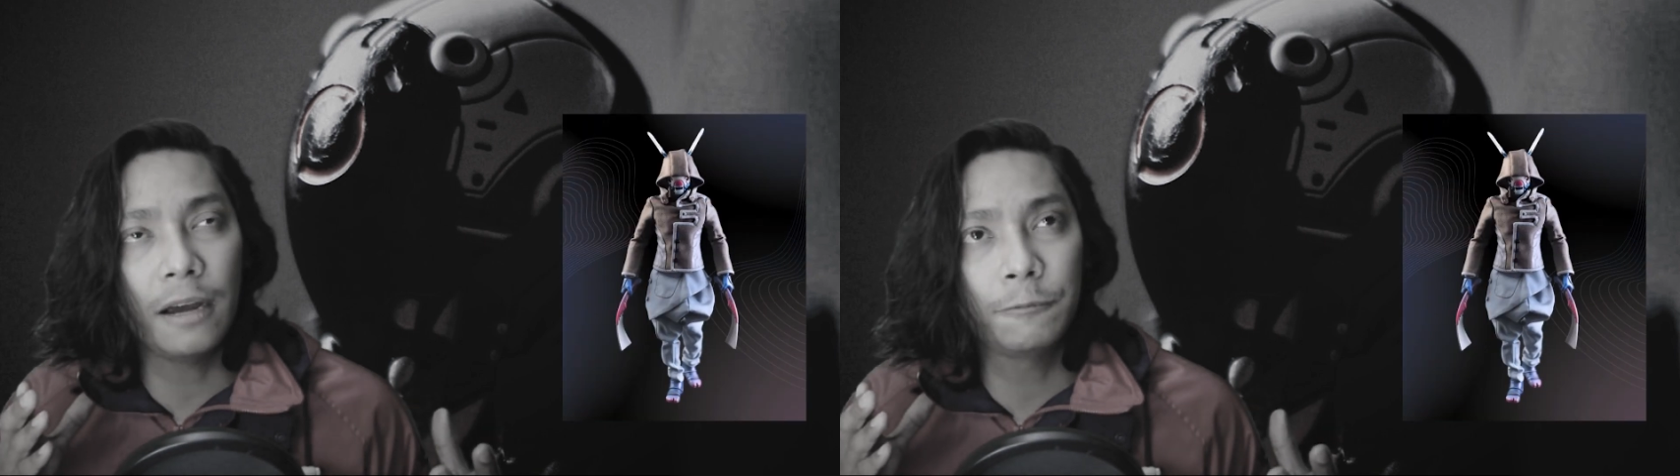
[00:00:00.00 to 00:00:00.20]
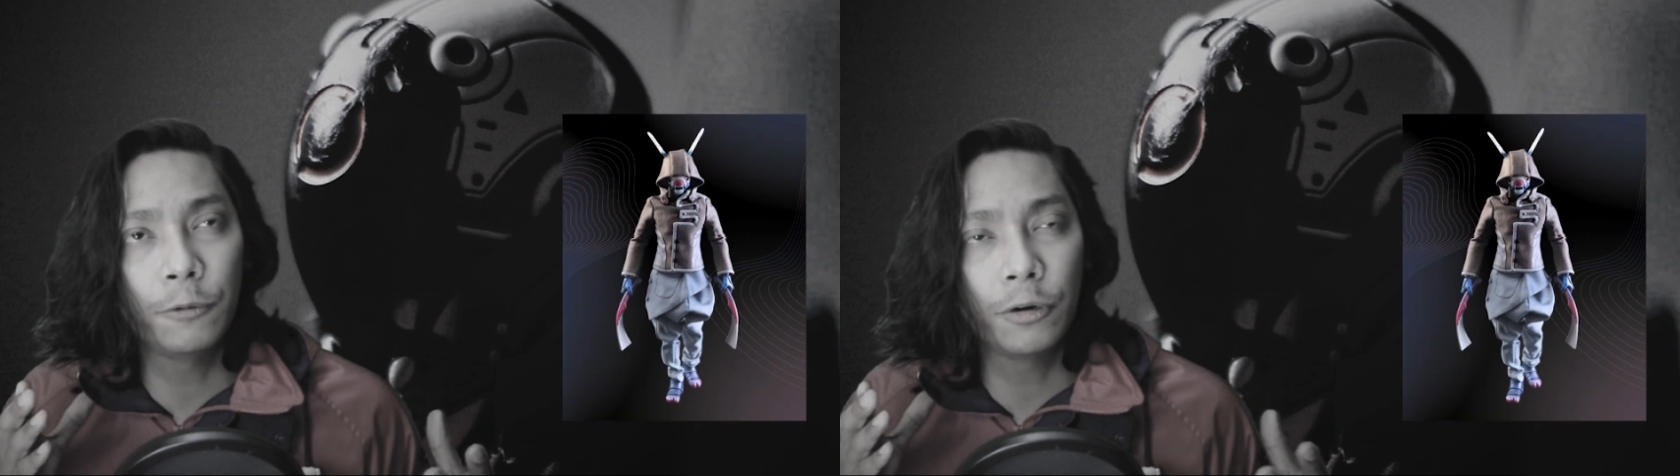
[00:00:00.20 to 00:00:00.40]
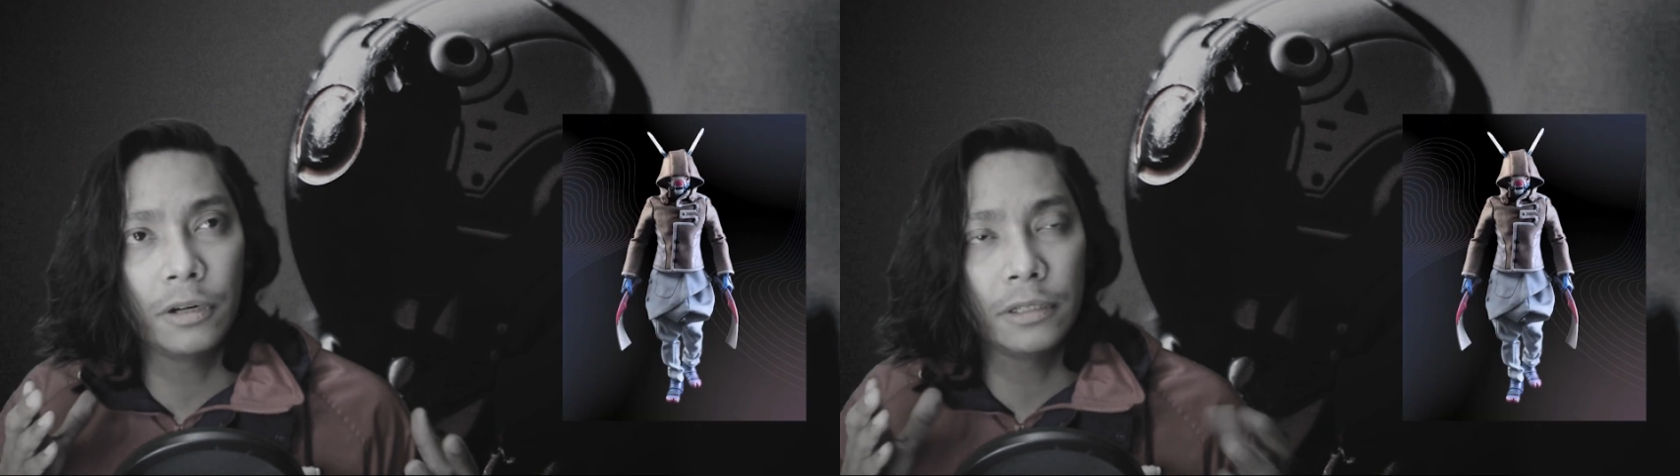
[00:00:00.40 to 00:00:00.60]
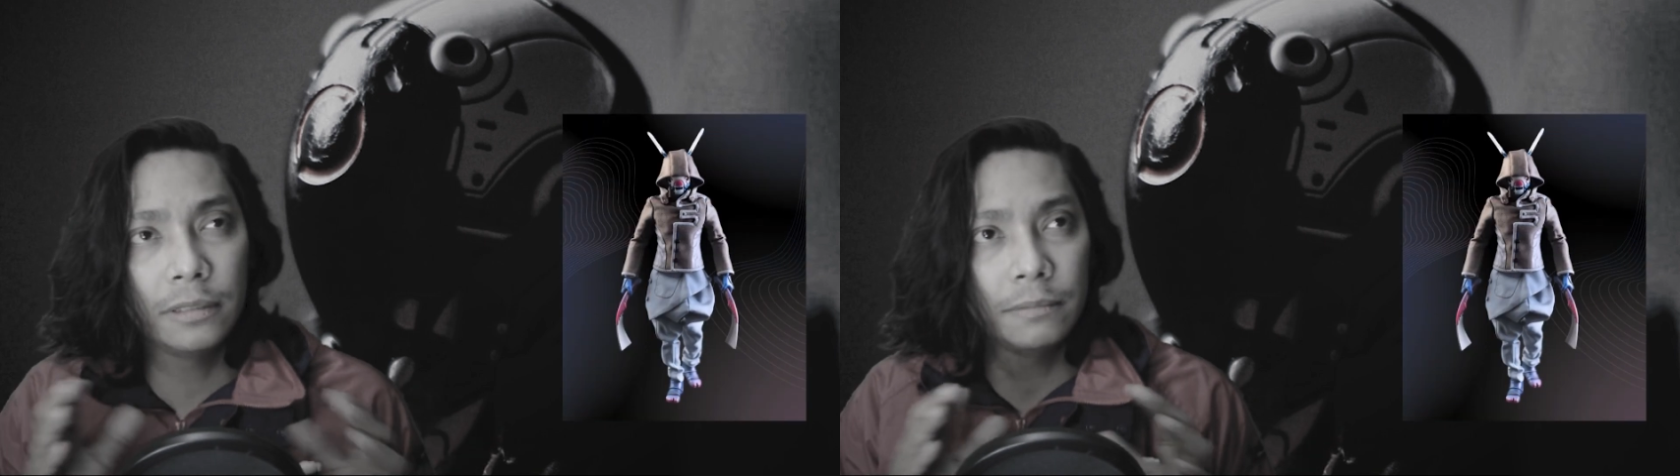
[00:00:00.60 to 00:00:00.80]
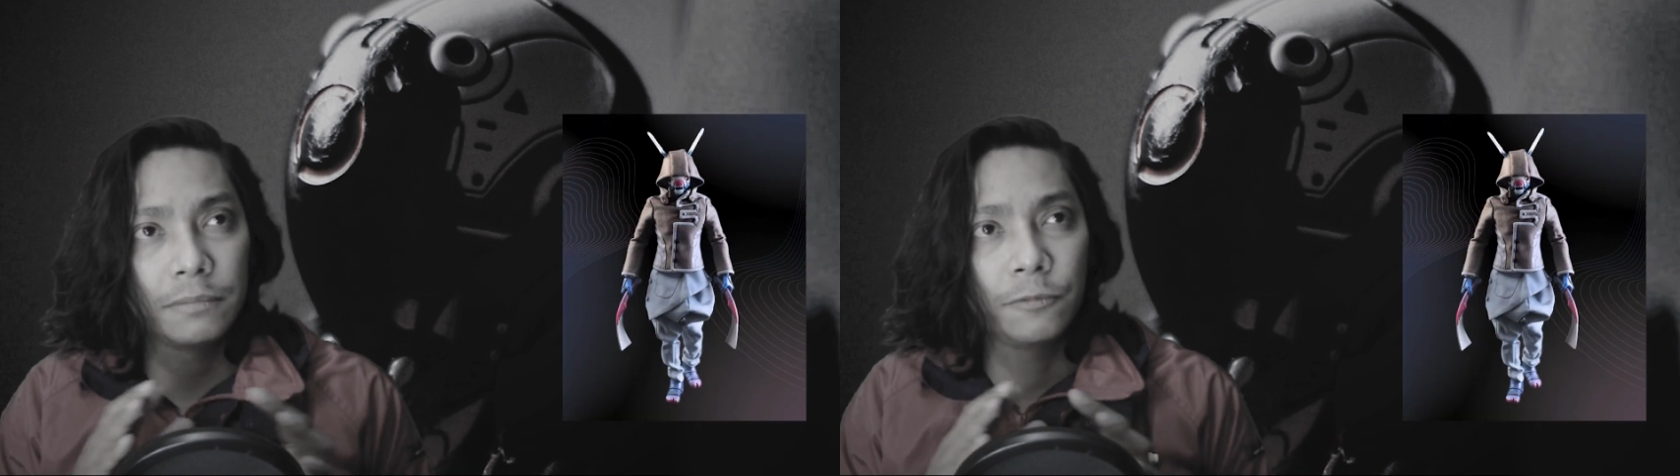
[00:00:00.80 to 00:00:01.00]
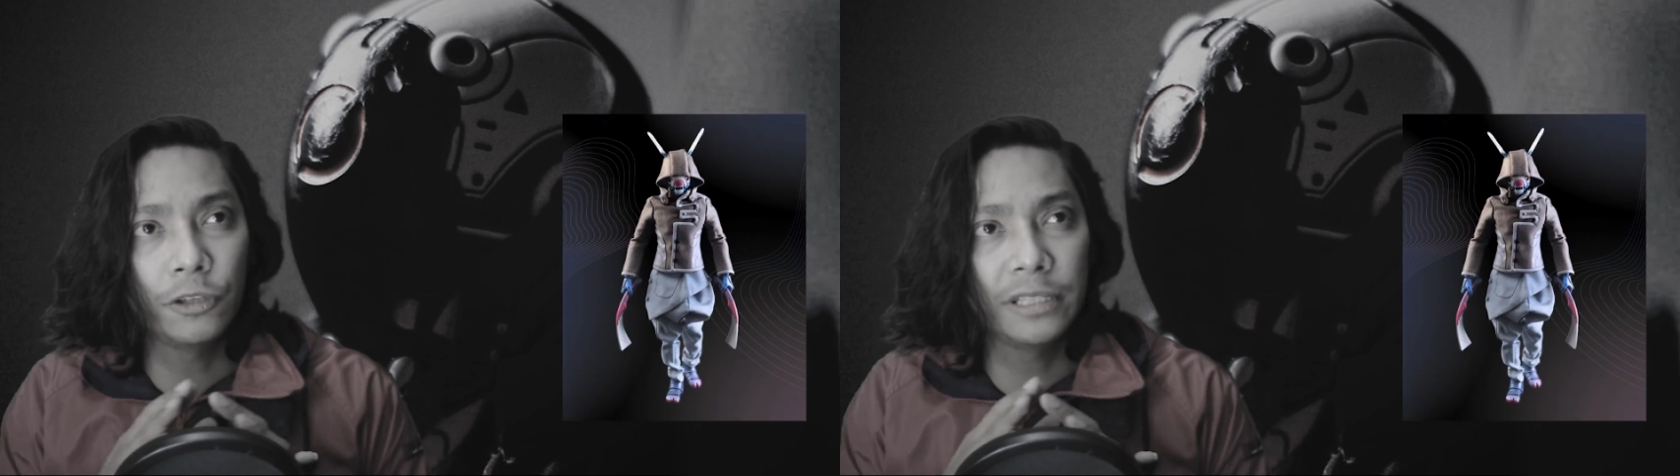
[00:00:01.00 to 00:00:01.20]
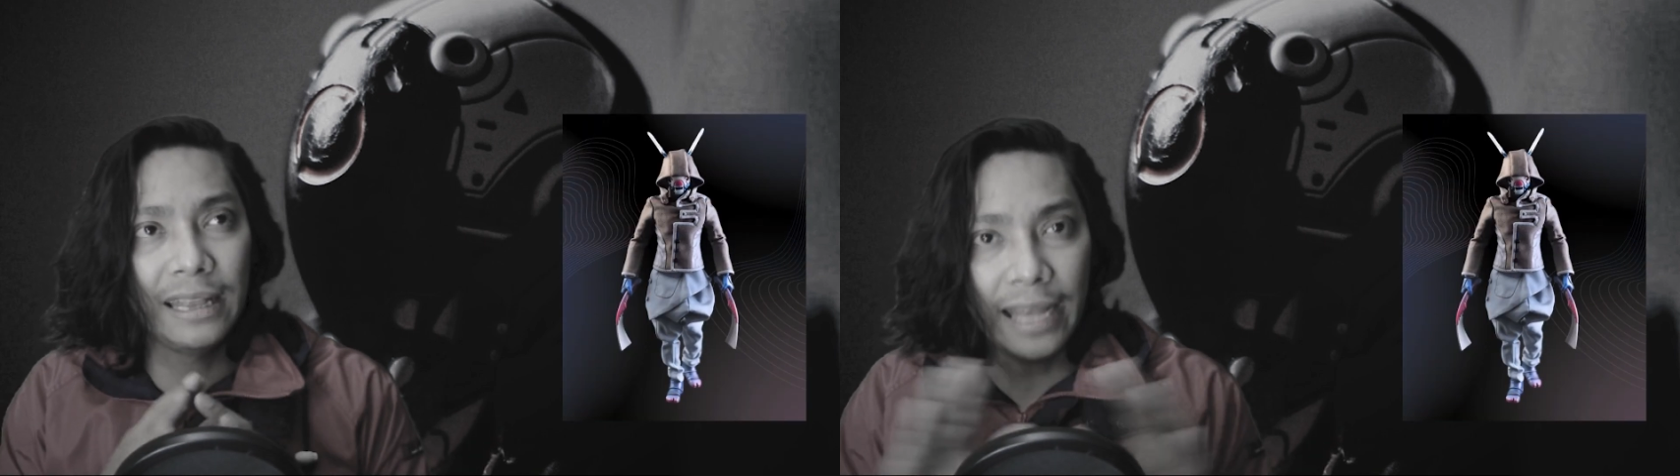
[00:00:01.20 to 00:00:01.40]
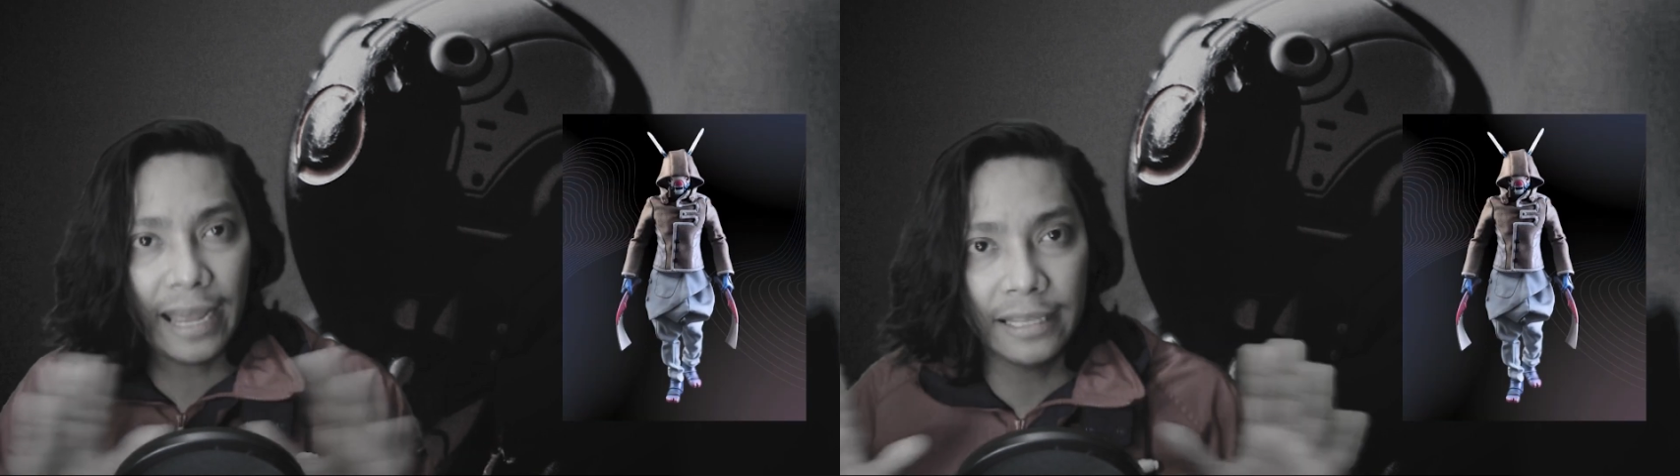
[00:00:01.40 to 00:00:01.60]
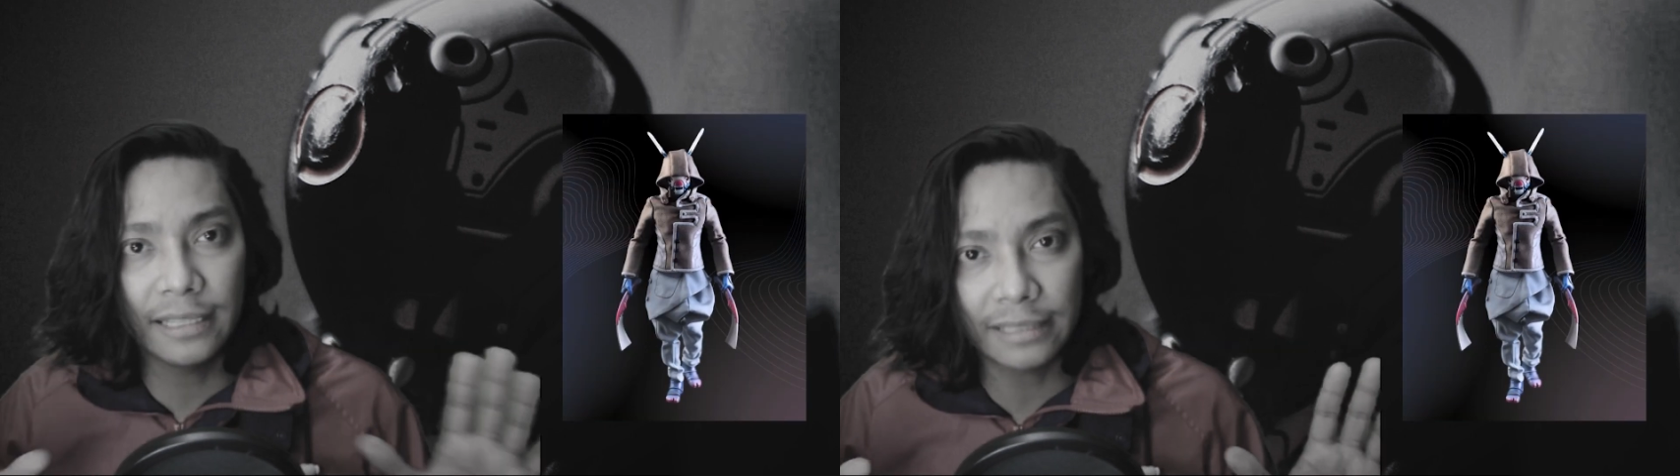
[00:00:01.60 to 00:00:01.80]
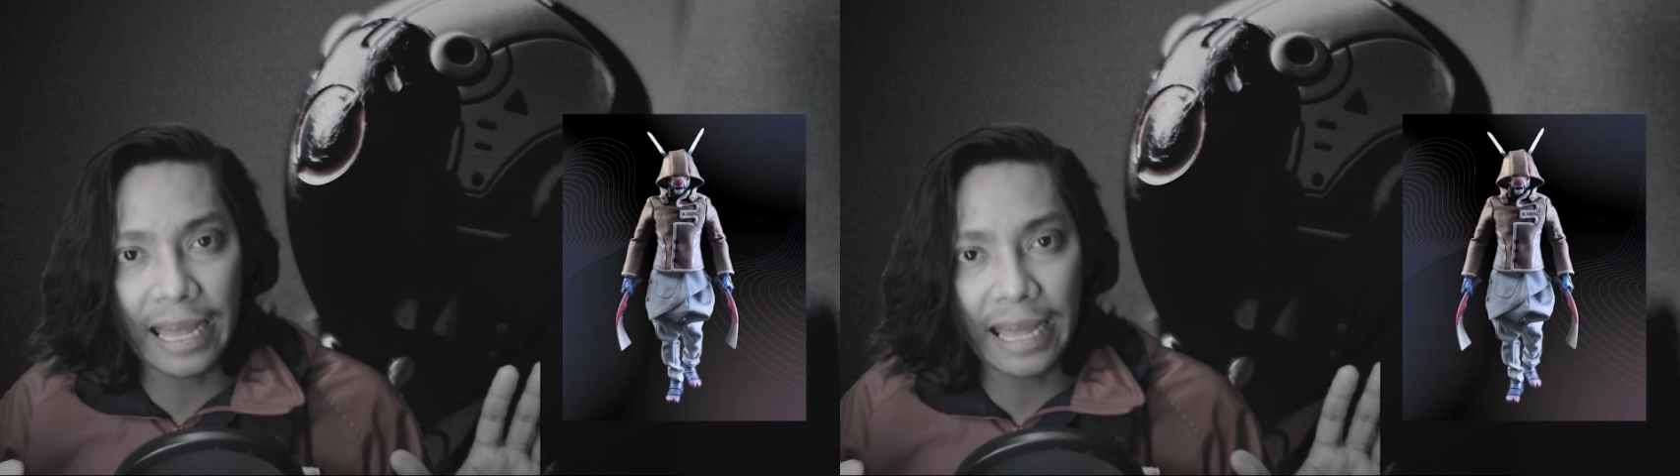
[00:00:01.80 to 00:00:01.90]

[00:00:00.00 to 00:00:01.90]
for for the line that